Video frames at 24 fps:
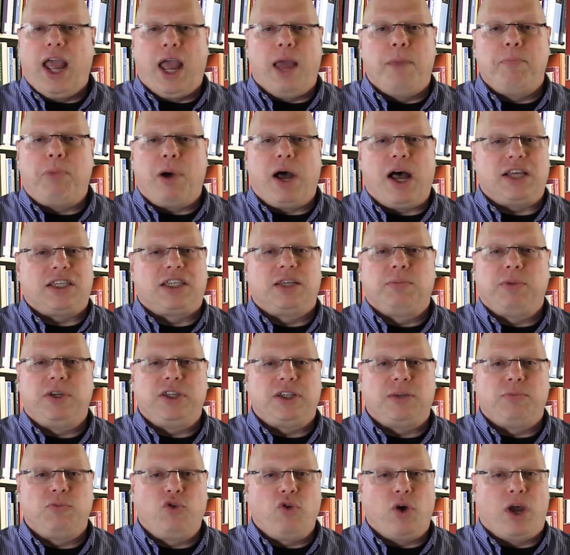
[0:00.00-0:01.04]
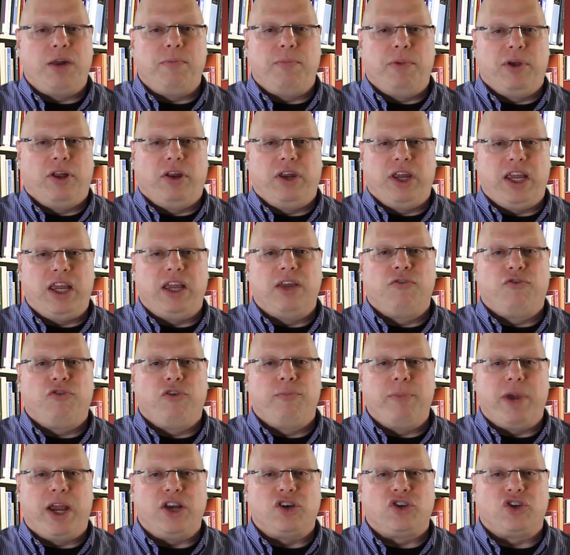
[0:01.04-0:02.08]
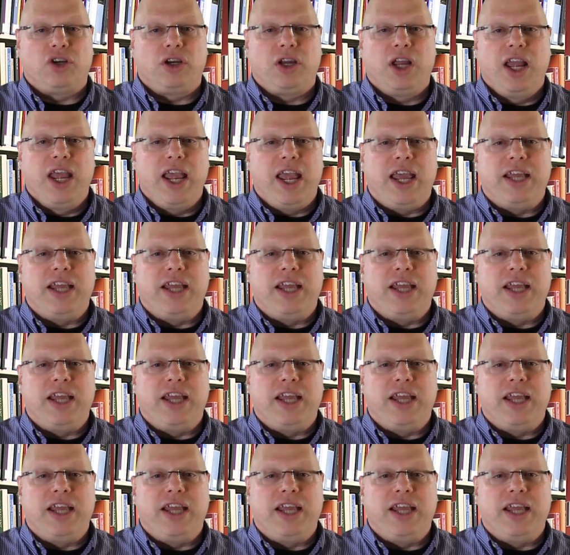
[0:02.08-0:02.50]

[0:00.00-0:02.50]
and possibly some credibility information.